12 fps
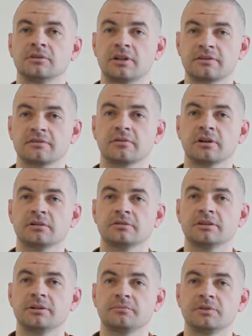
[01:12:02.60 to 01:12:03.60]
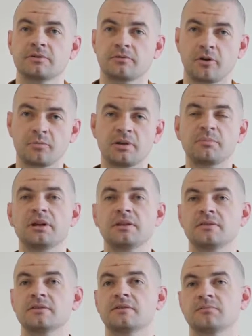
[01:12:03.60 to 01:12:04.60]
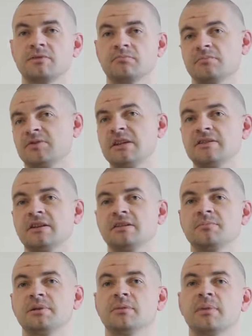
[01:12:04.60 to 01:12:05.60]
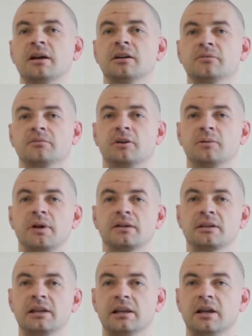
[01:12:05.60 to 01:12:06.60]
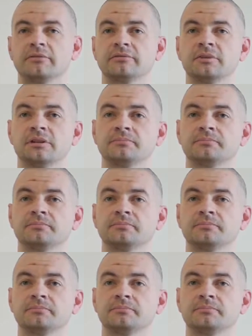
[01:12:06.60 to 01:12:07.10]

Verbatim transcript: That's right, yep. Disrobing means ceasing to be a monk, going back to lay life, yeah.